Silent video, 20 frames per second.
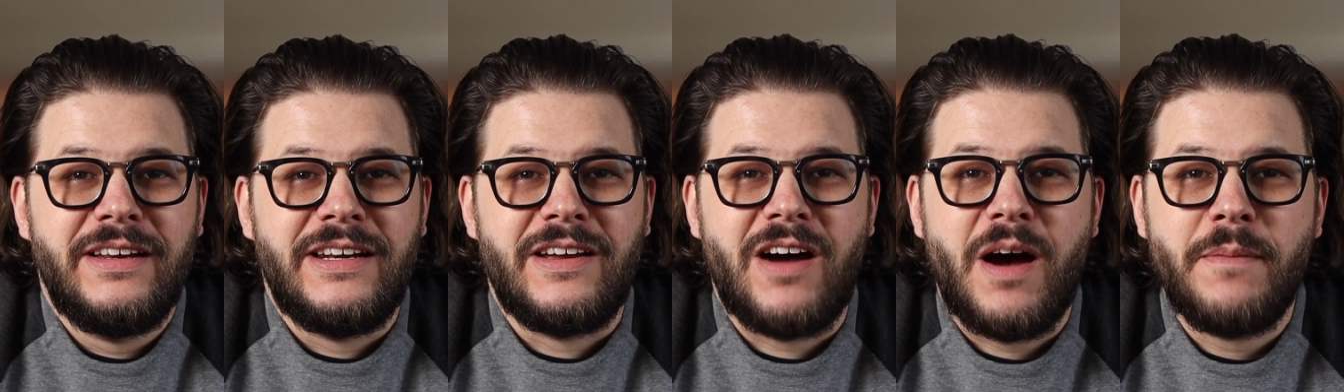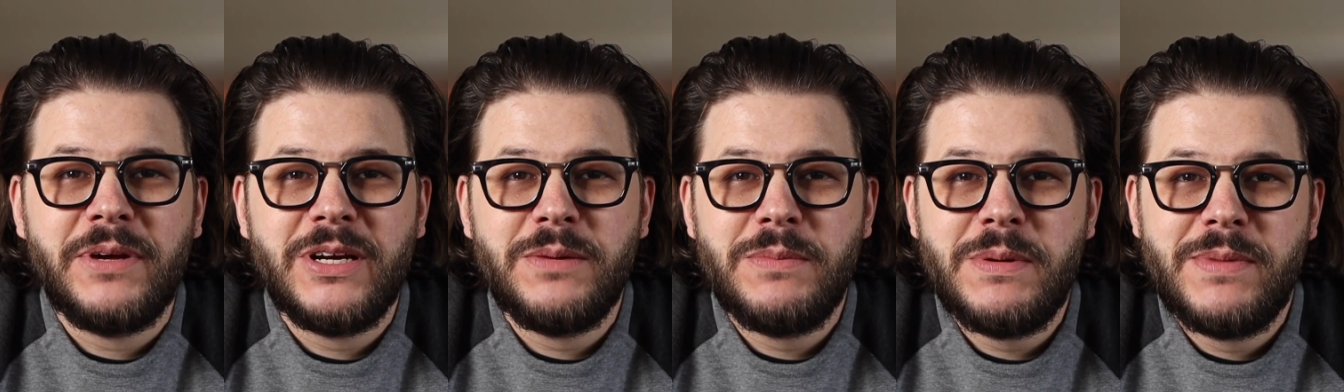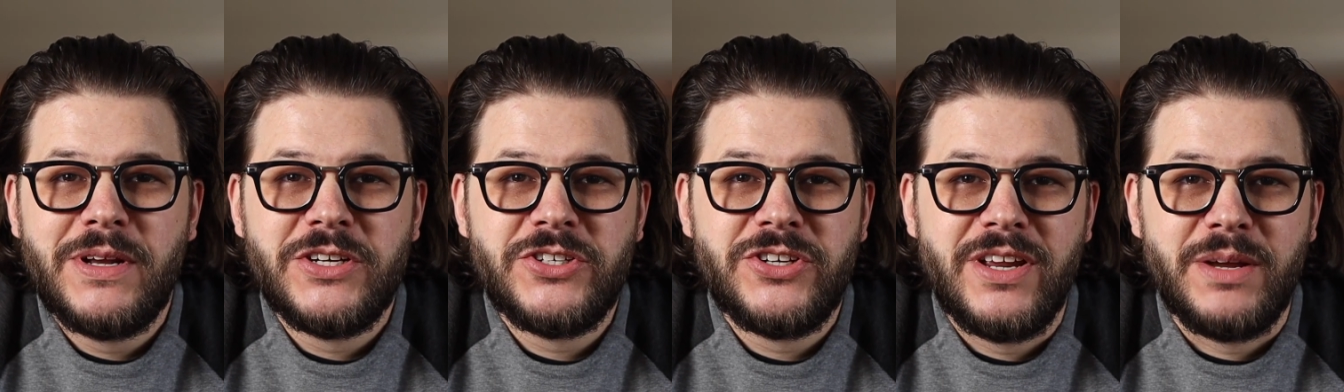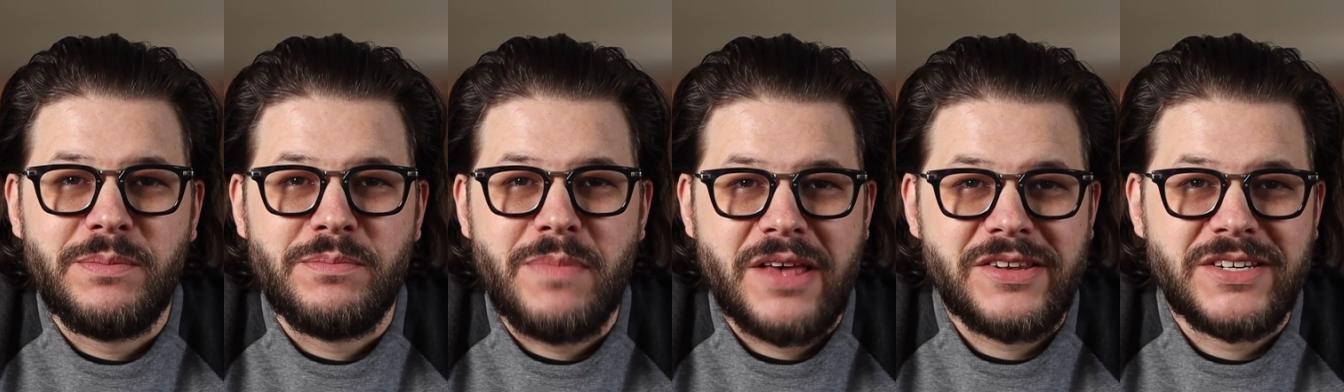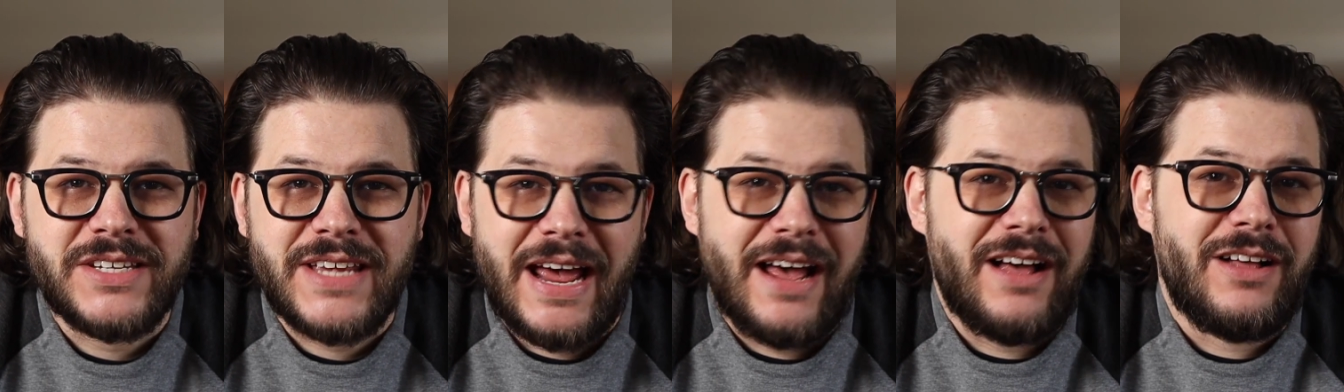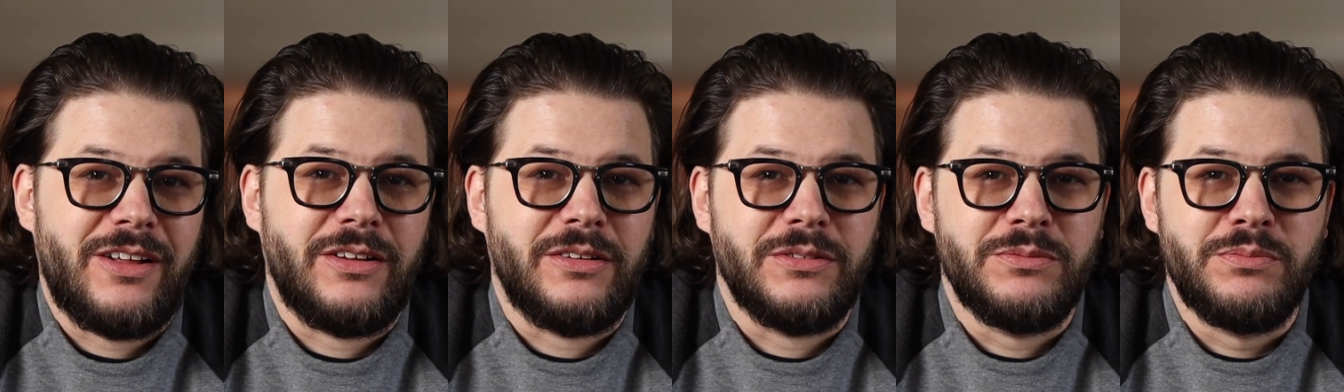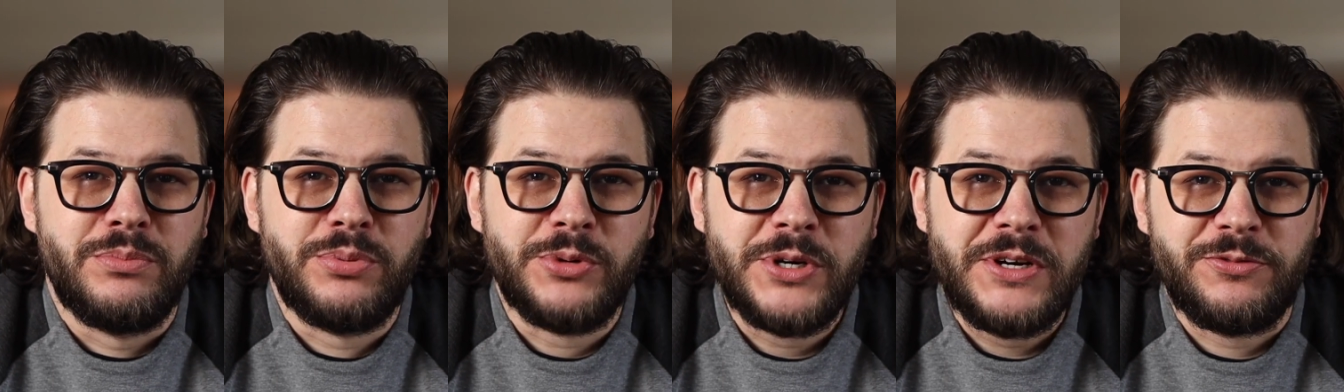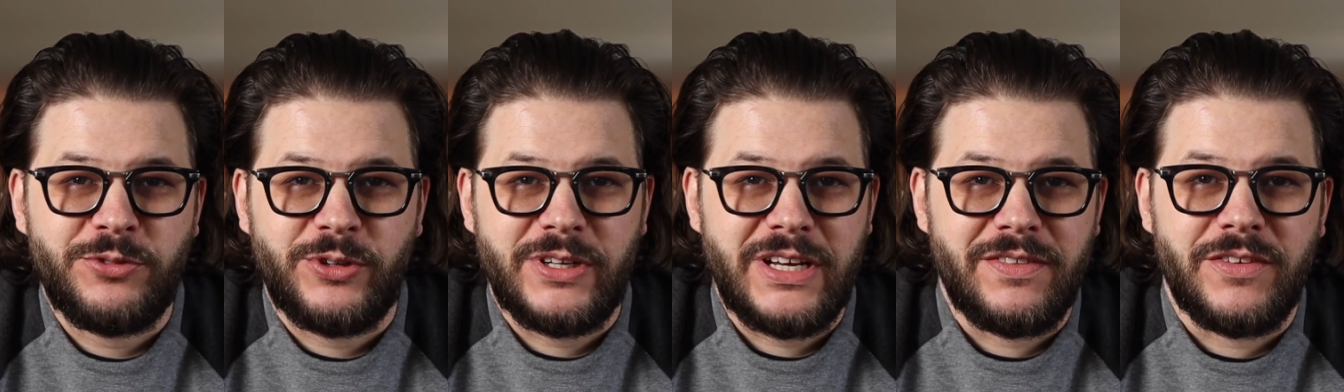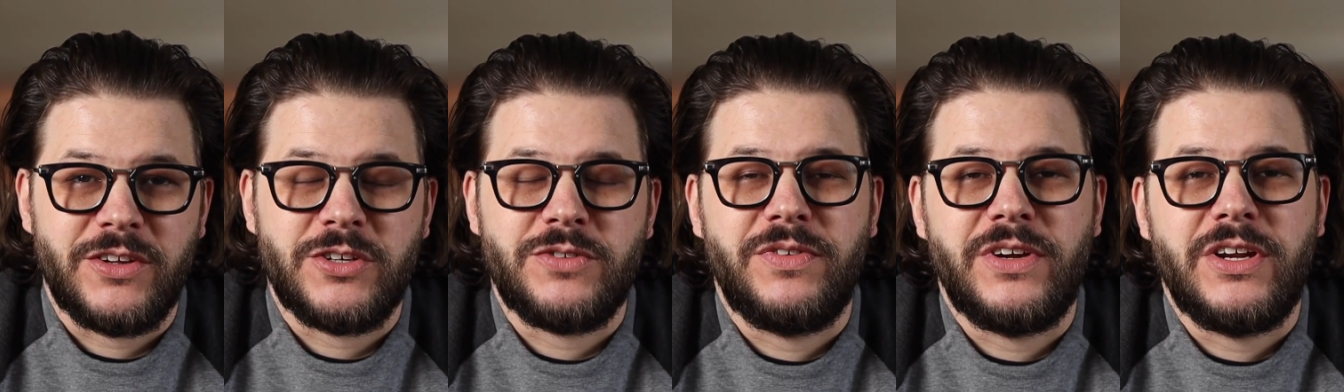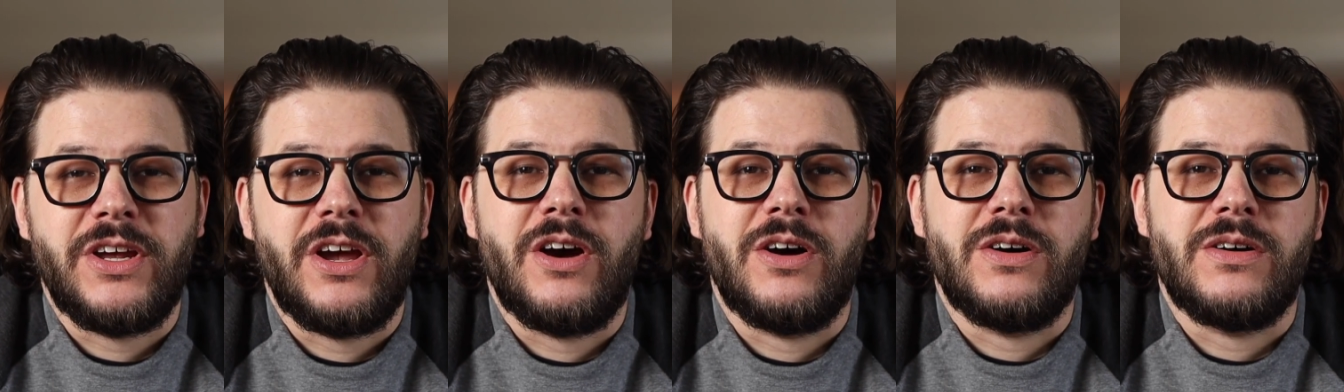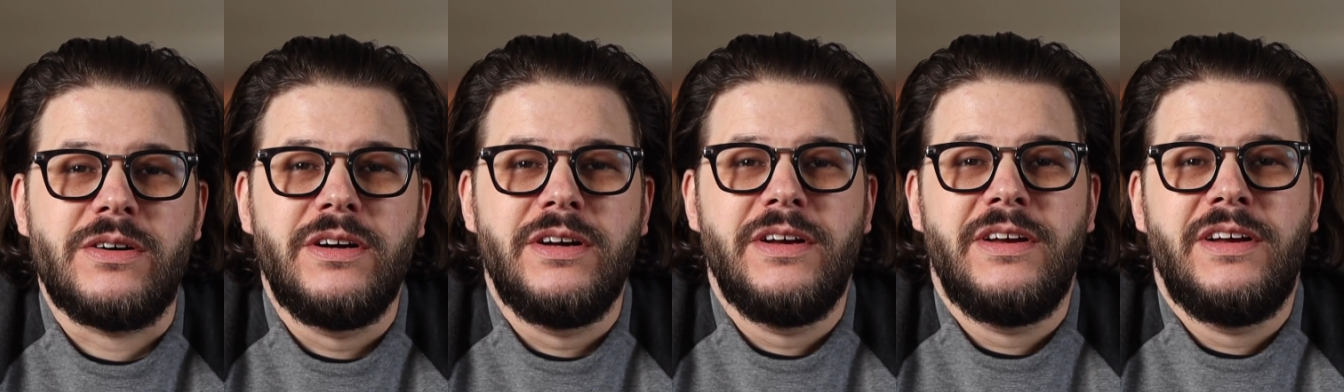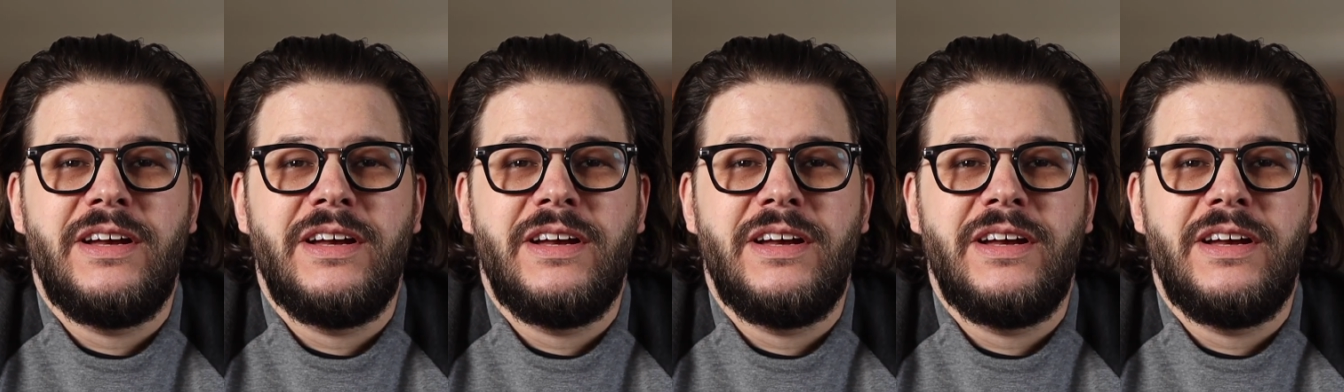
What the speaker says: Now I'm going to be mentioning mezcal briefly in this video,